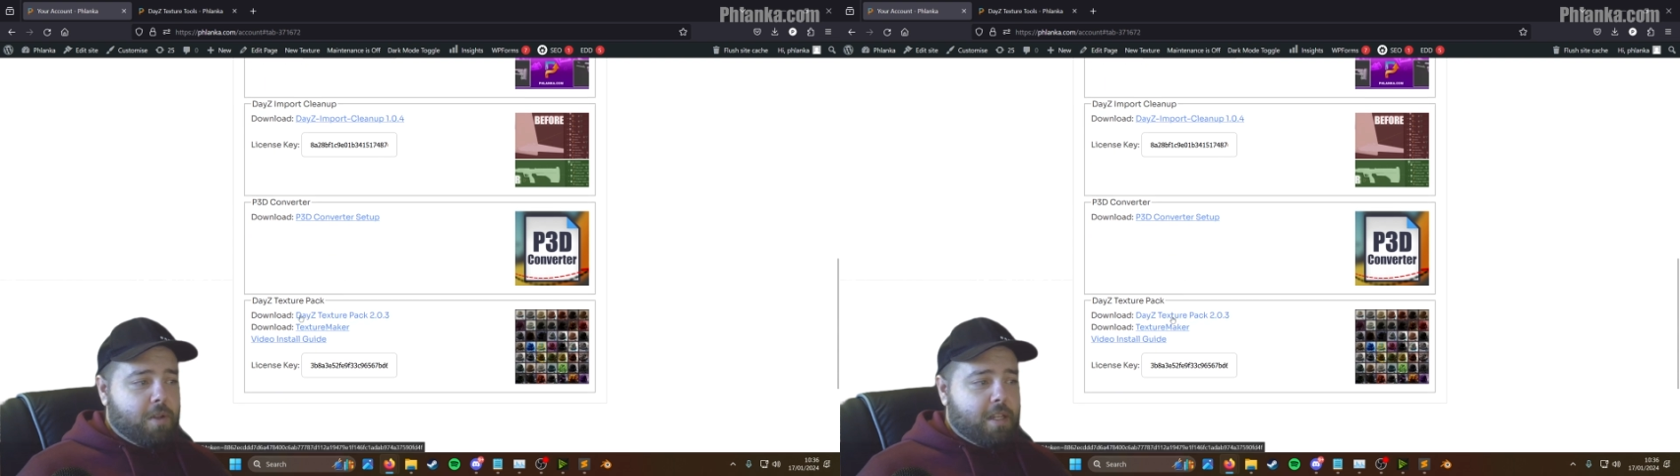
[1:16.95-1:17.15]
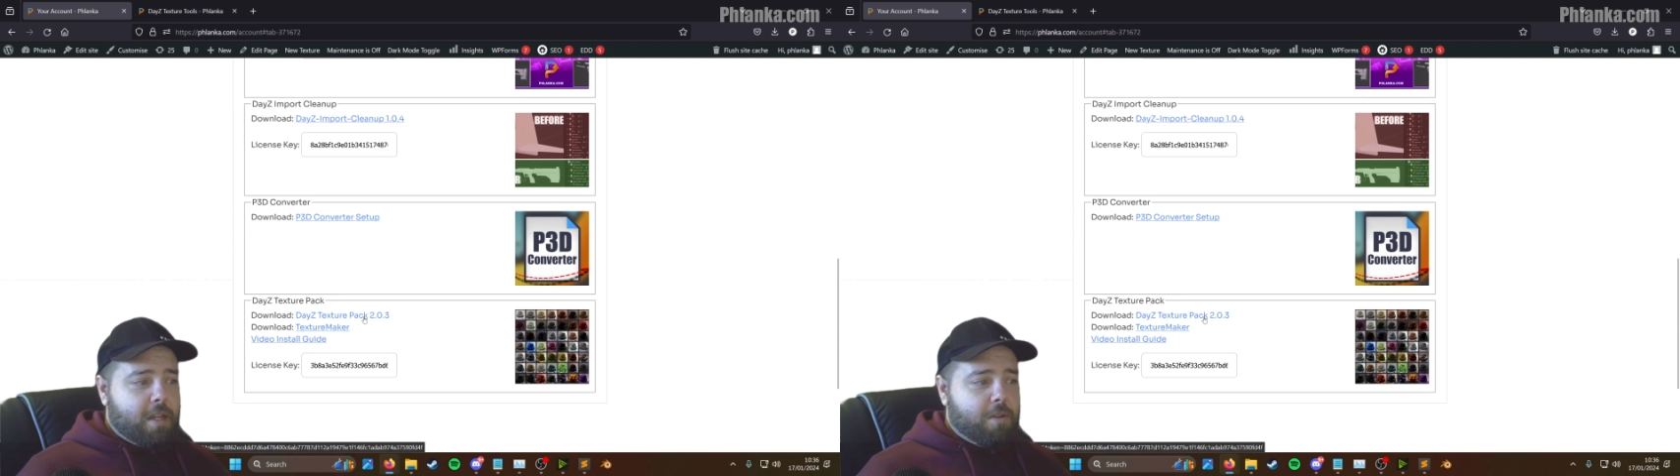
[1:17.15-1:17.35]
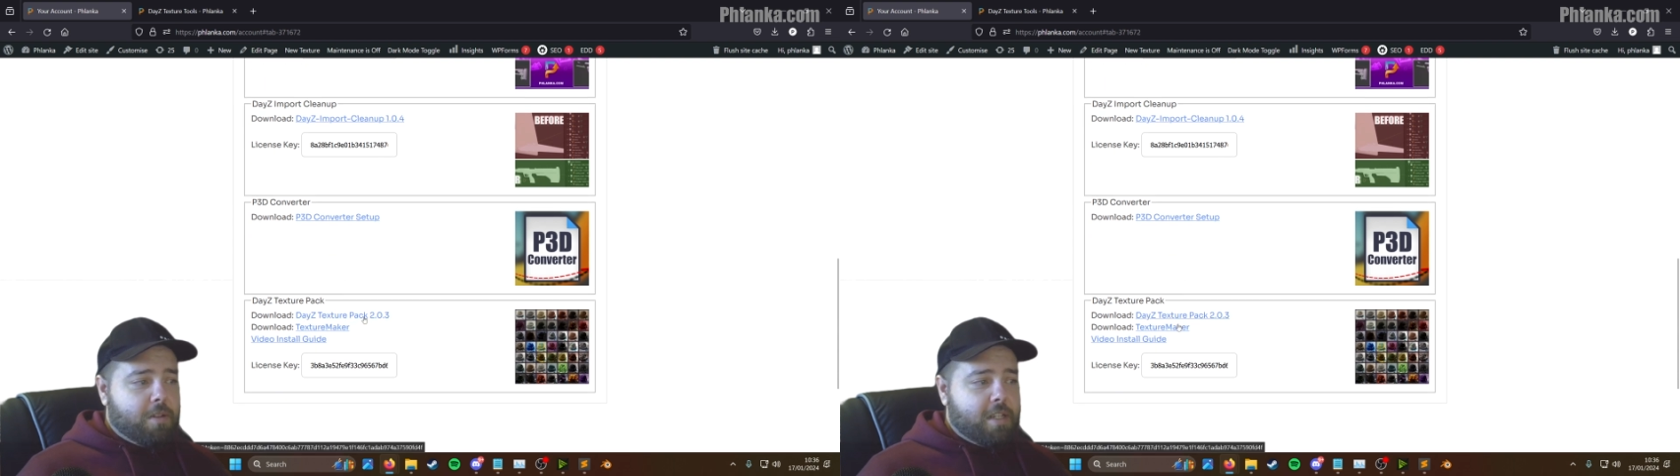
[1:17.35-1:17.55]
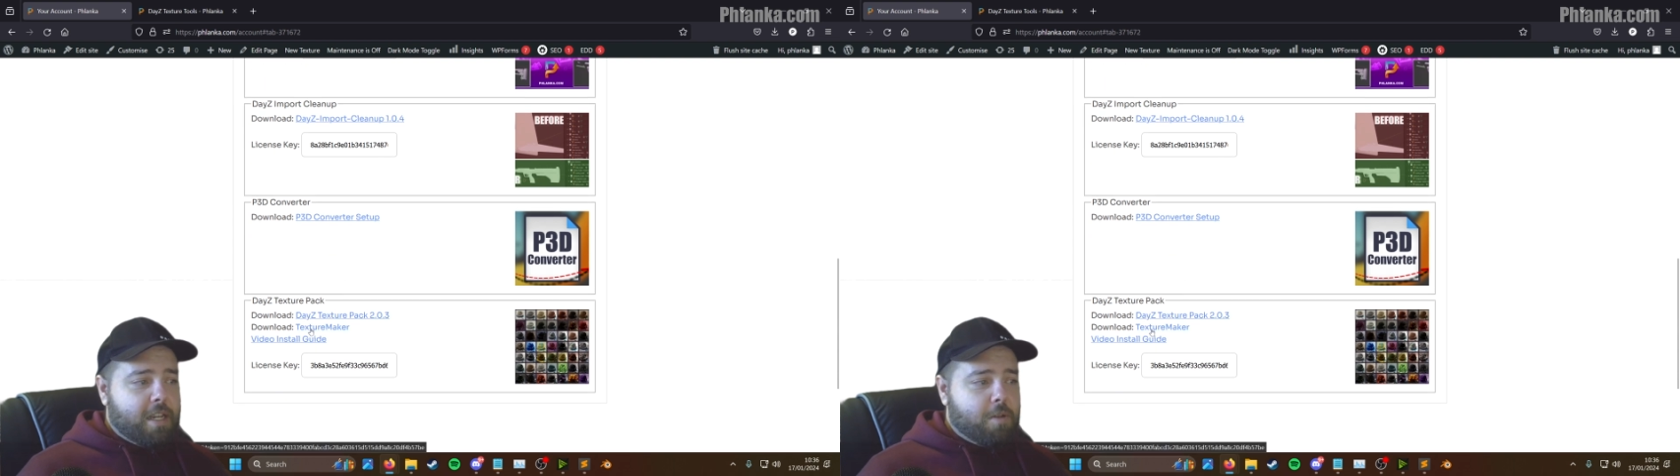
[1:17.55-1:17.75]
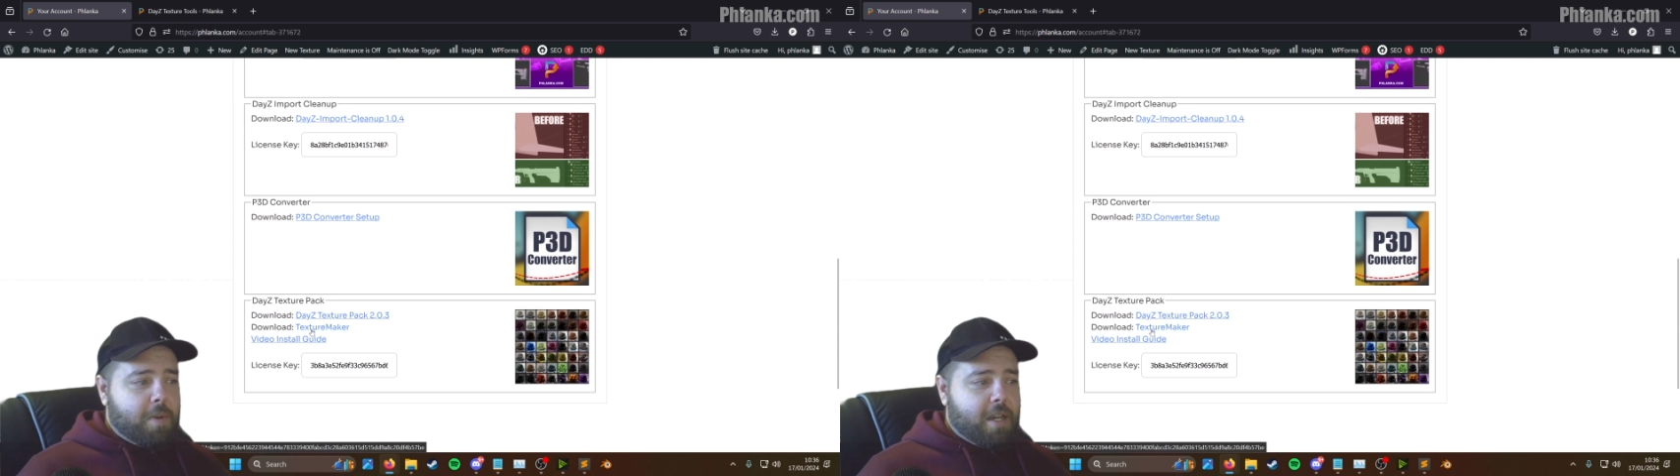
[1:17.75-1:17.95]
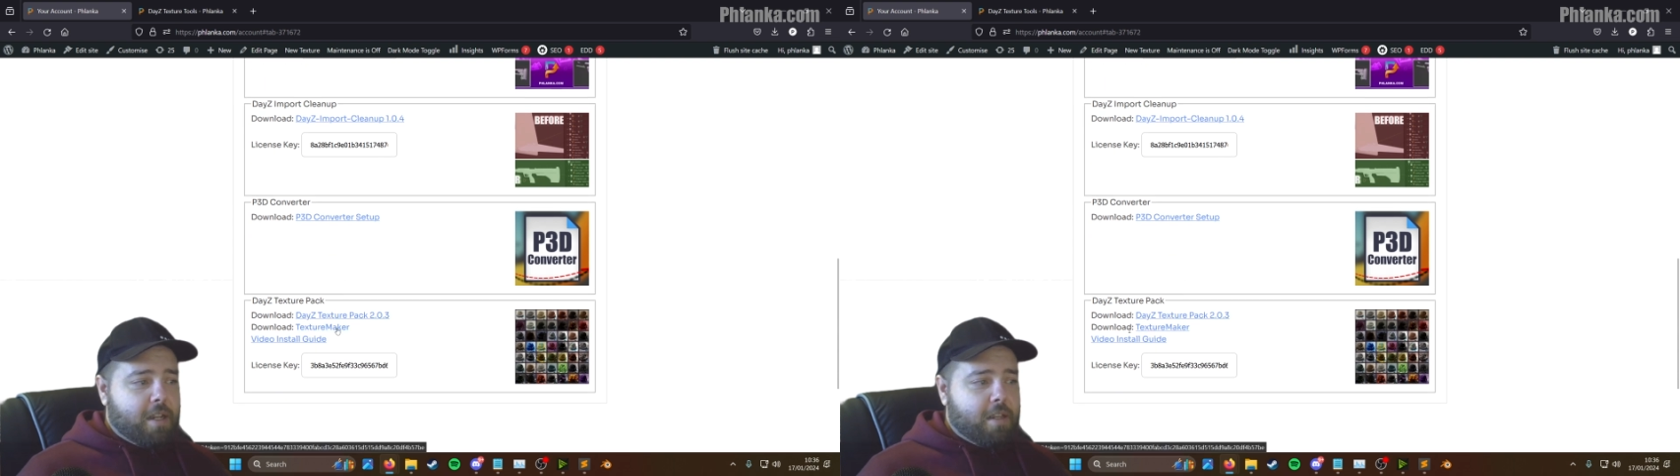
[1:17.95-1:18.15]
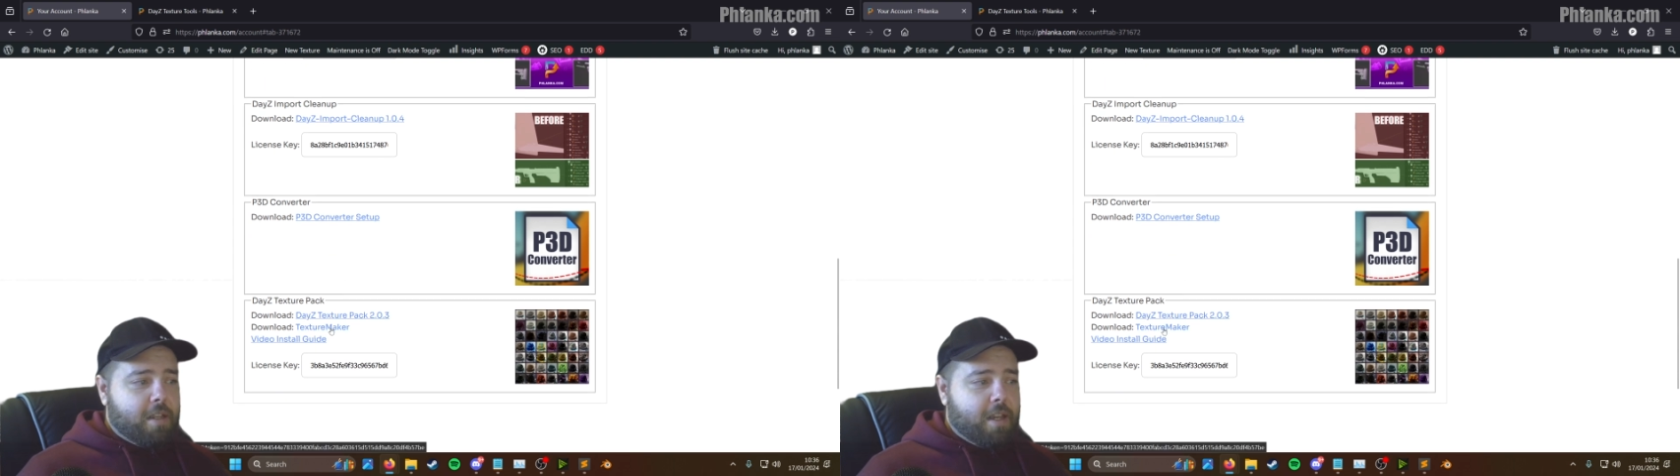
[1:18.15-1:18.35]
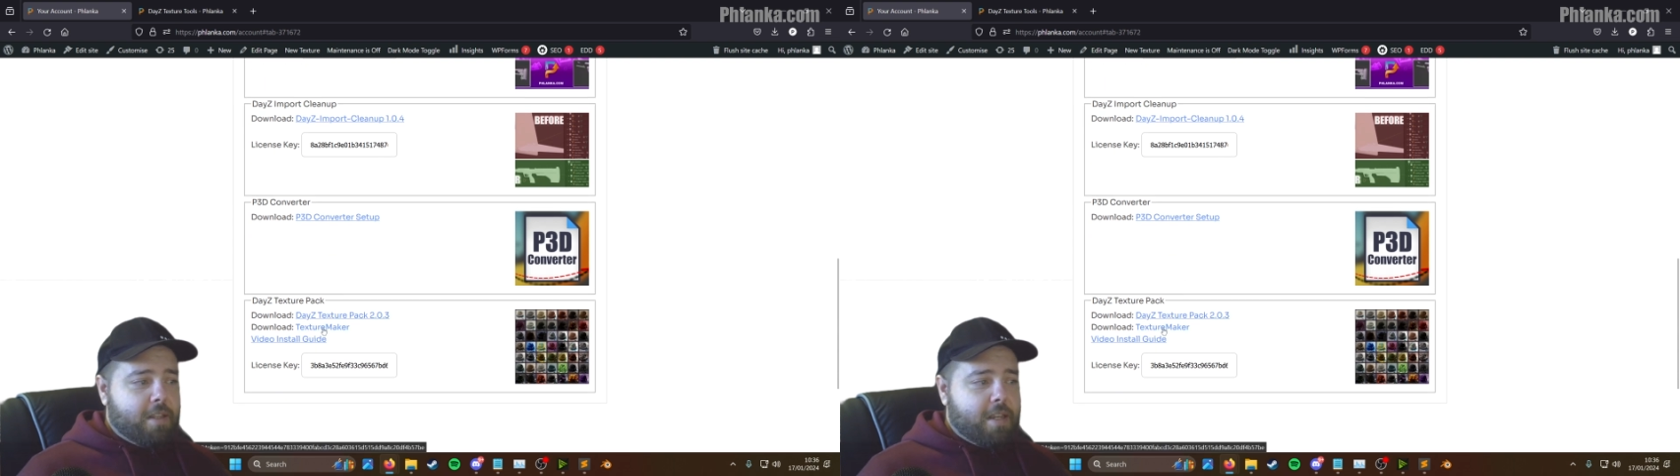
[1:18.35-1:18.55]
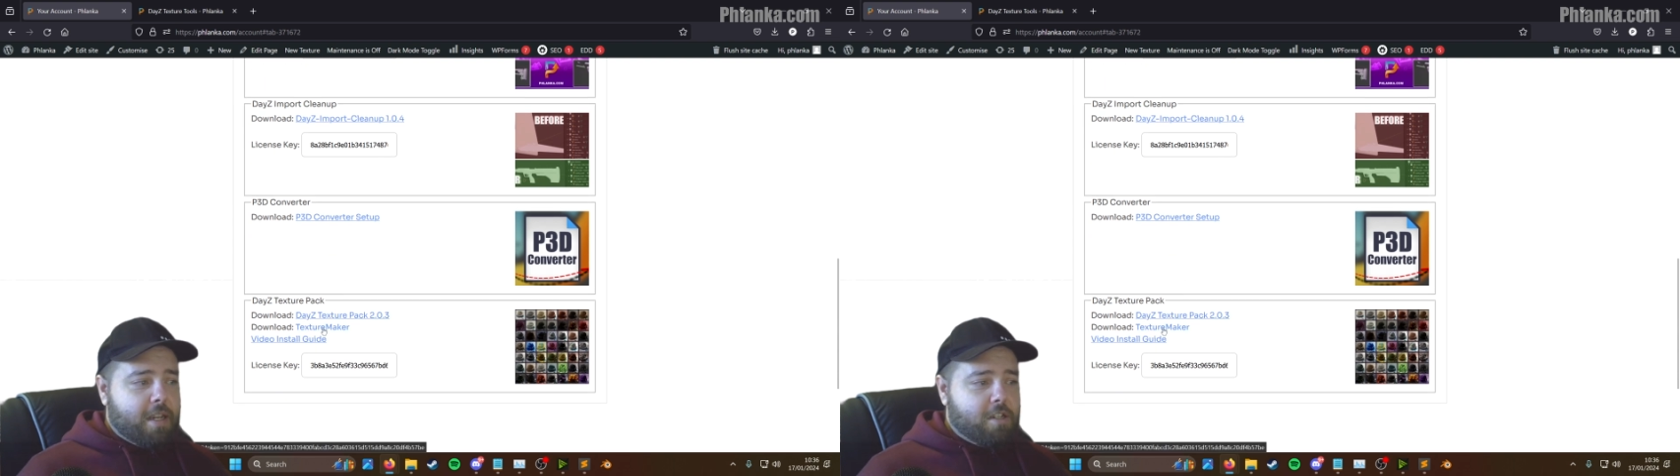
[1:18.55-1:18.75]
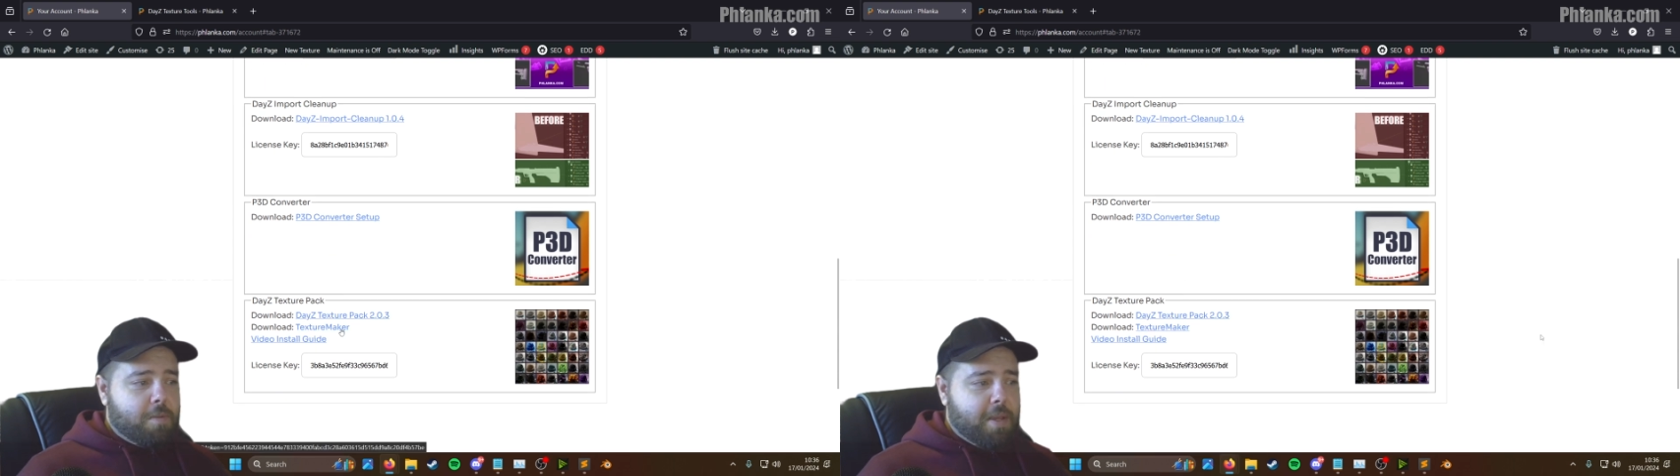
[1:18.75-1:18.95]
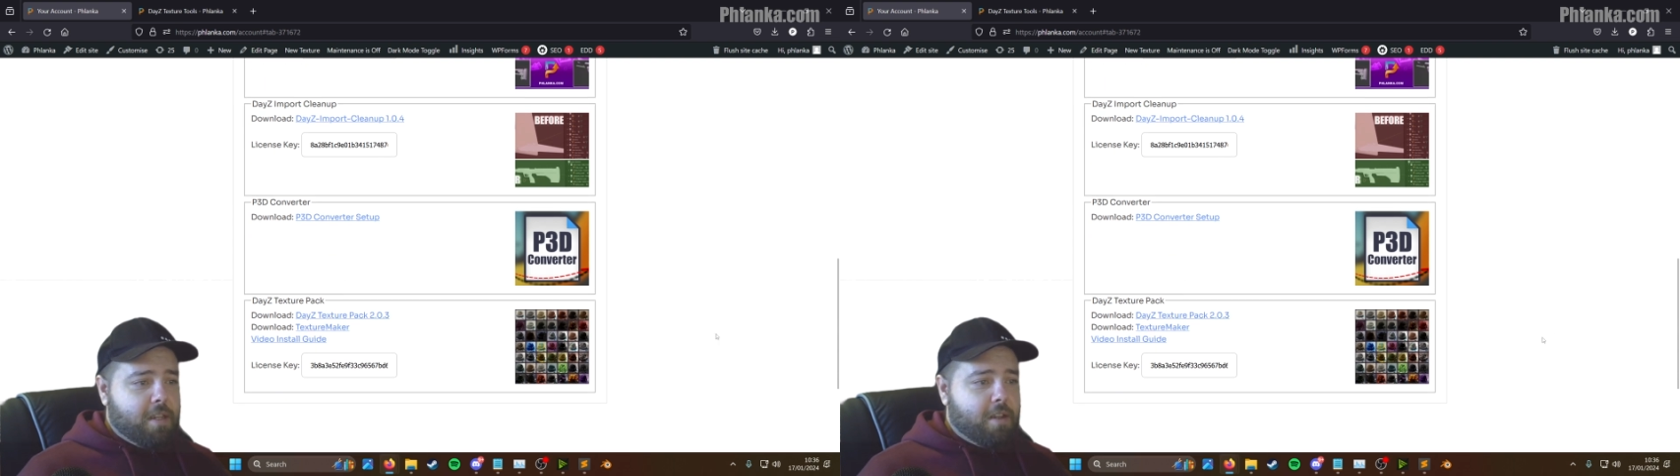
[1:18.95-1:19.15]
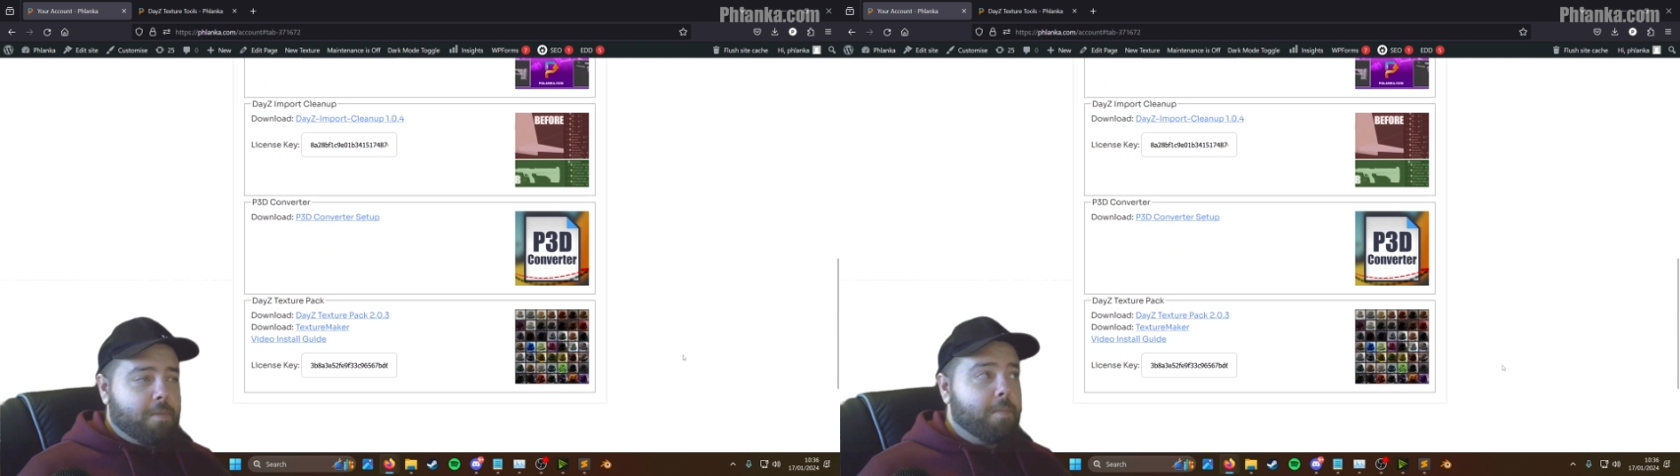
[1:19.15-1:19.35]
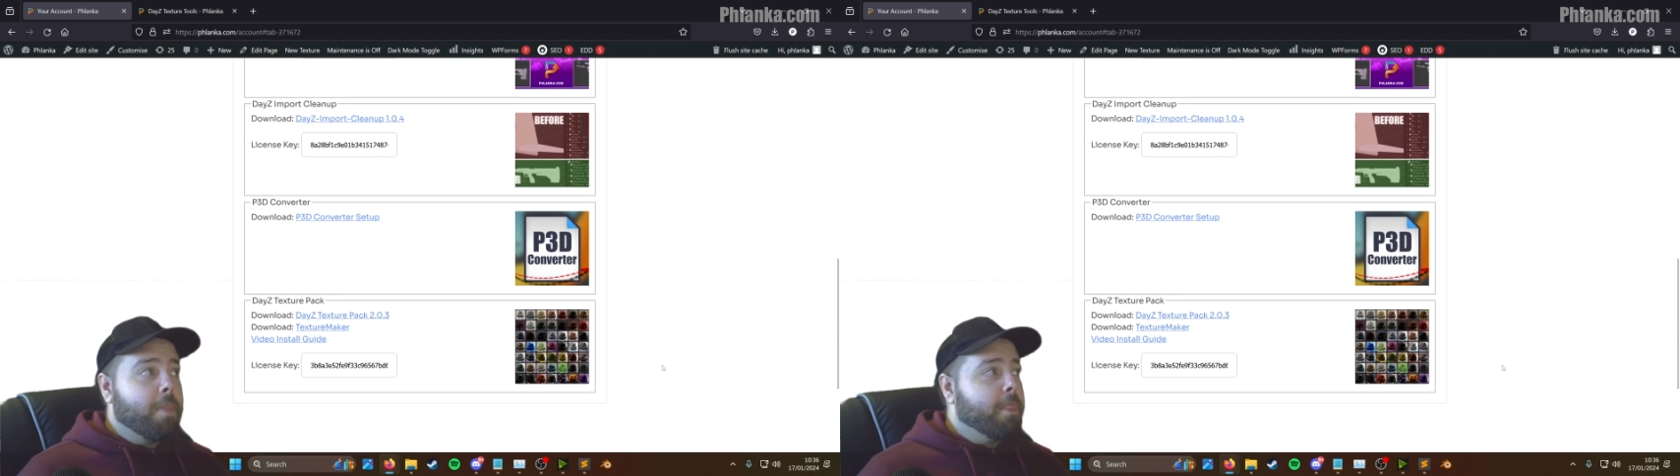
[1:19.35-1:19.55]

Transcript: you want to download the texture pack and the texture maker.